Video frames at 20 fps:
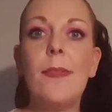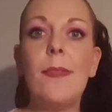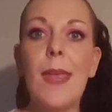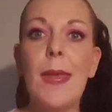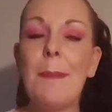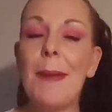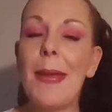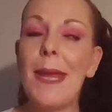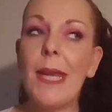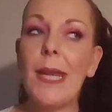
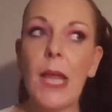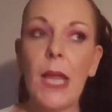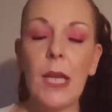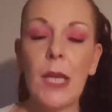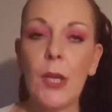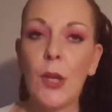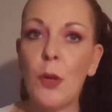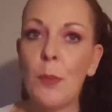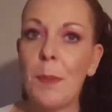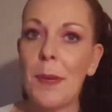they made it a
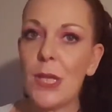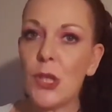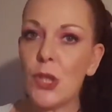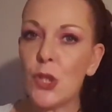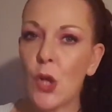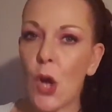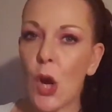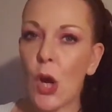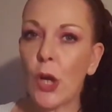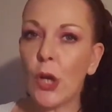little
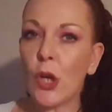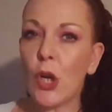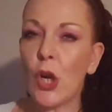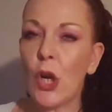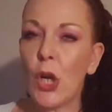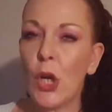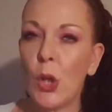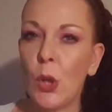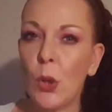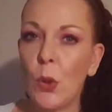bit darker
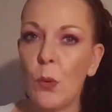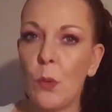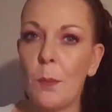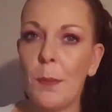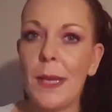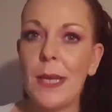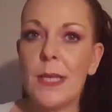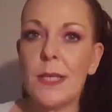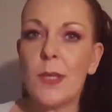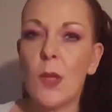and
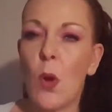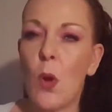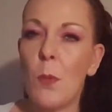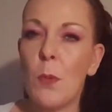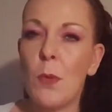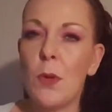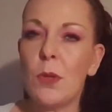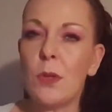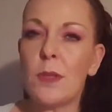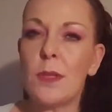gloomy, so
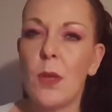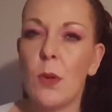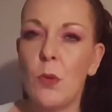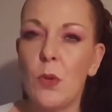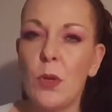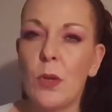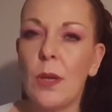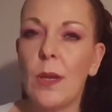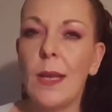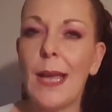almost so
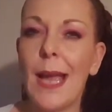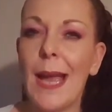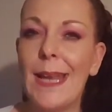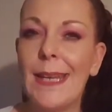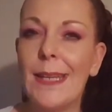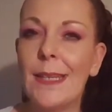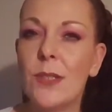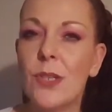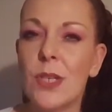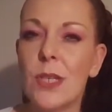you can
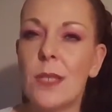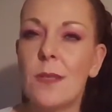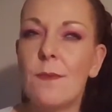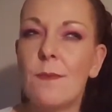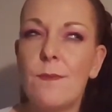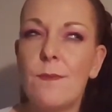kind of just